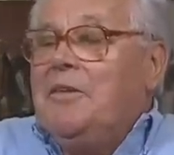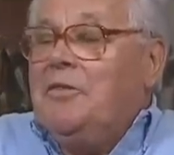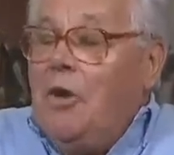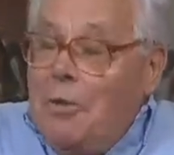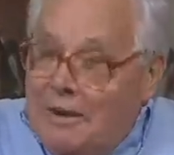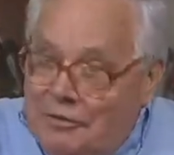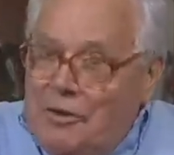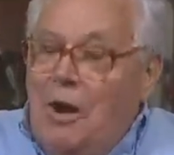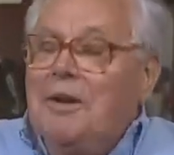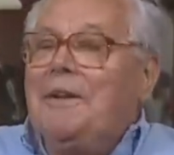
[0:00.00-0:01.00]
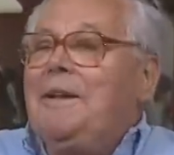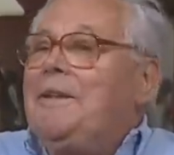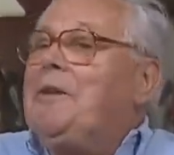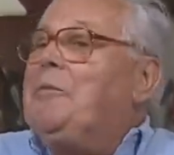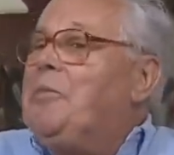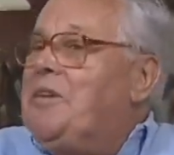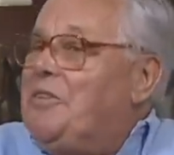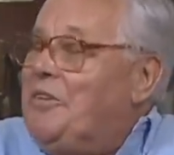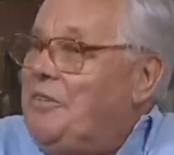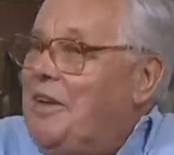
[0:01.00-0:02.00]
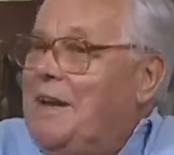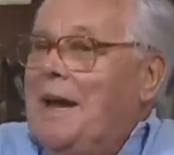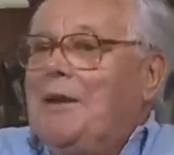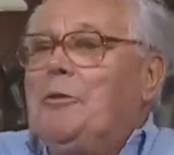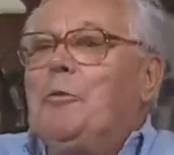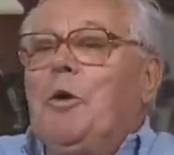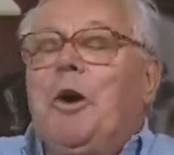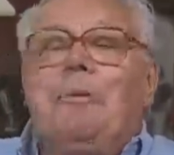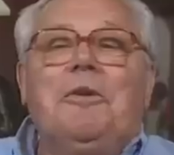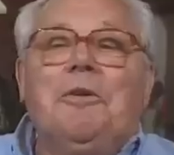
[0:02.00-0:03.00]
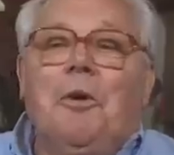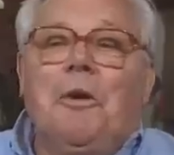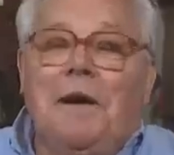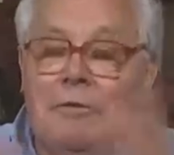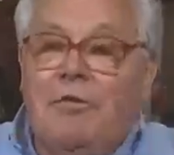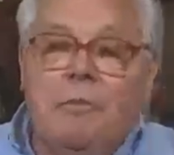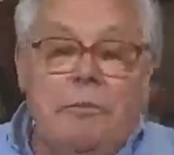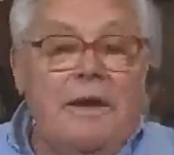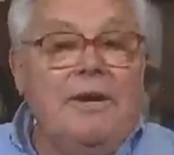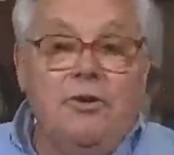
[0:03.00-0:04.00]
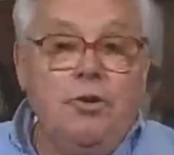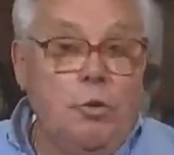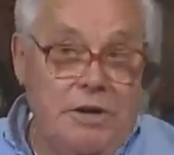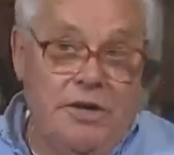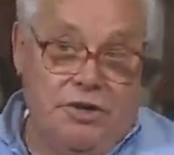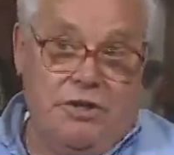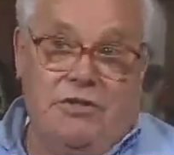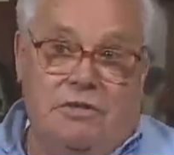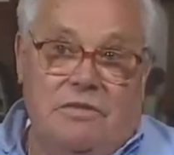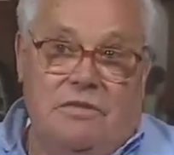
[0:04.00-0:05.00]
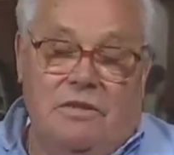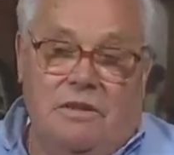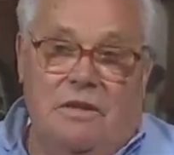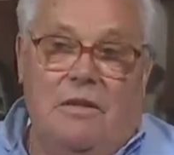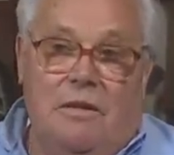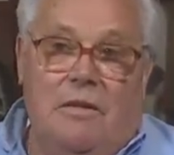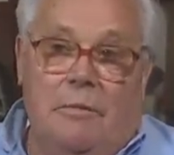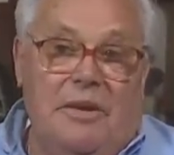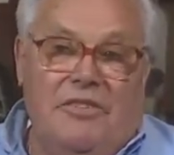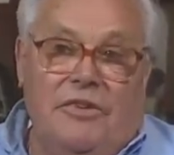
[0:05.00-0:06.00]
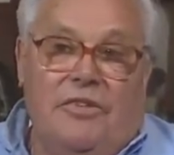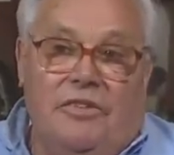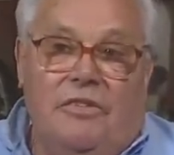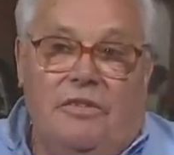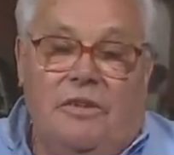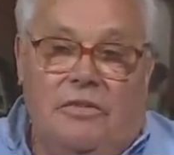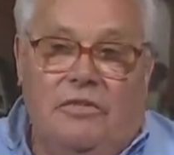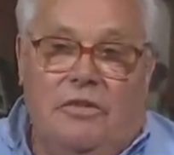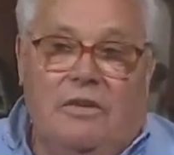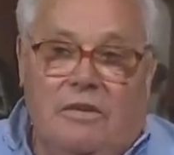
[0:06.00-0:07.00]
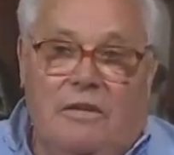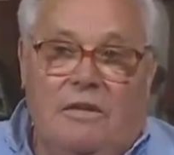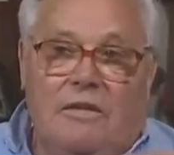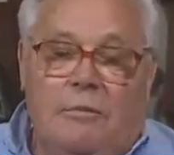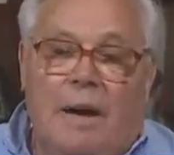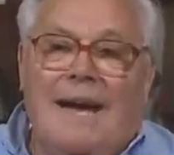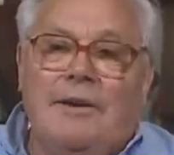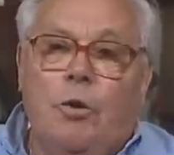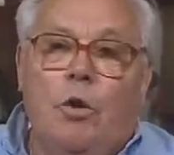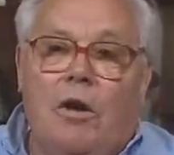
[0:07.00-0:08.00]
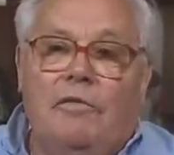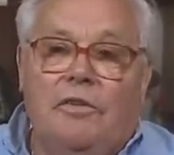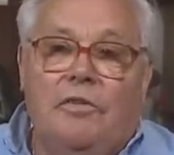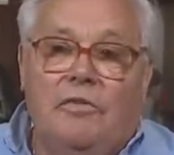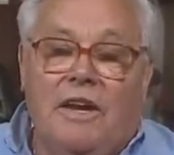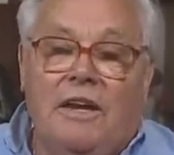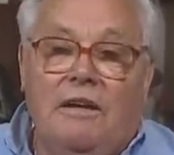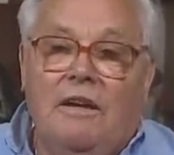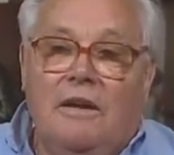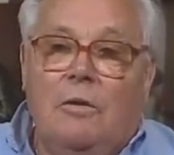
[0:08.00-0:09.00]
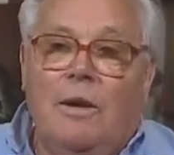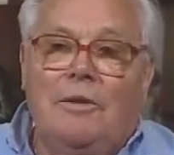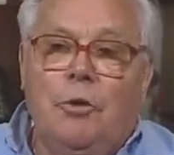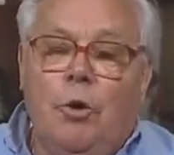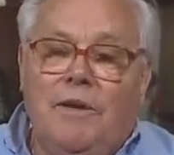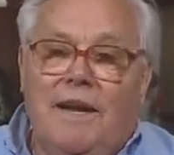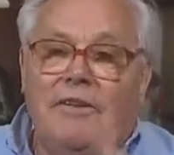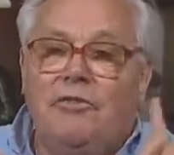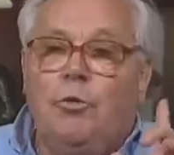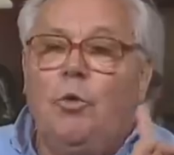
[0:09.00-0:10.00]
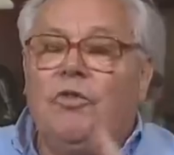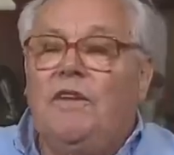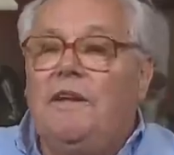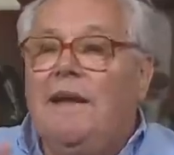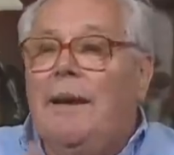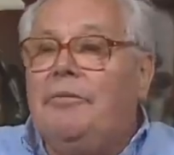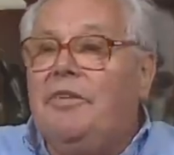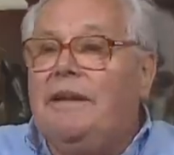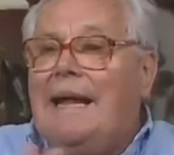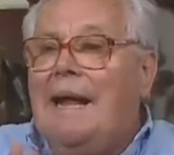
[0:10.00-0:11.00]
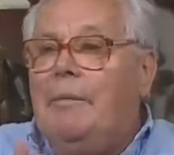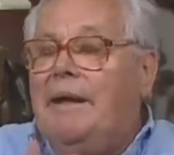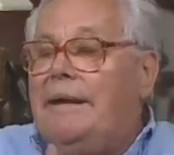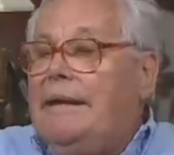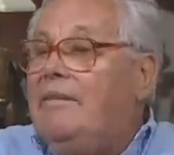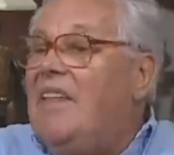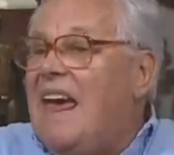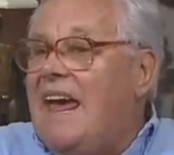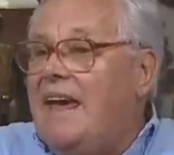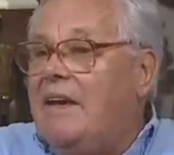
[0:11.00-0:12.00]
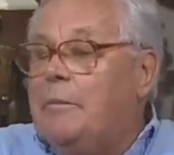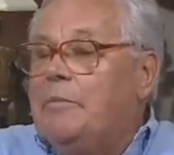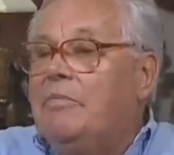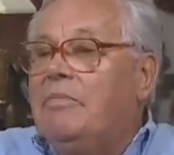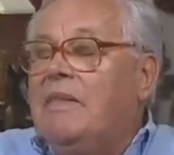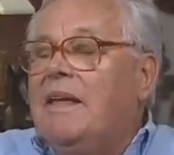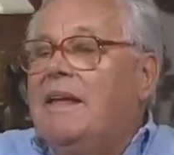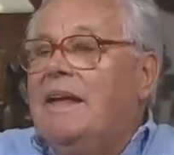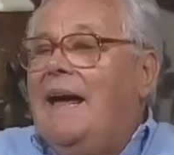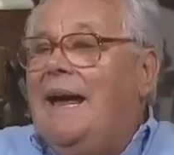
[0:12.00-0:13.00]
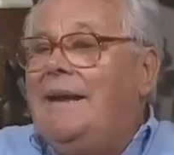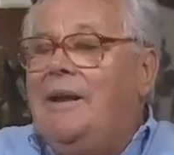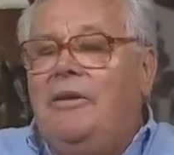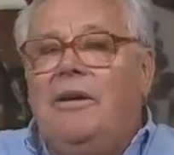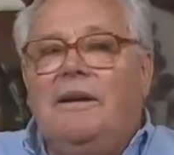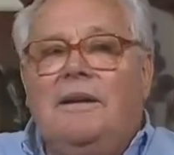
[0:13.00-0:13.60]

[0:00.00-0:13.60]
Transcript: So I started in that business, and I had to work with, it was a big Jewish business, this Bijenkorf is very well known. They had stores in Amsterdam and in The Hague. And in,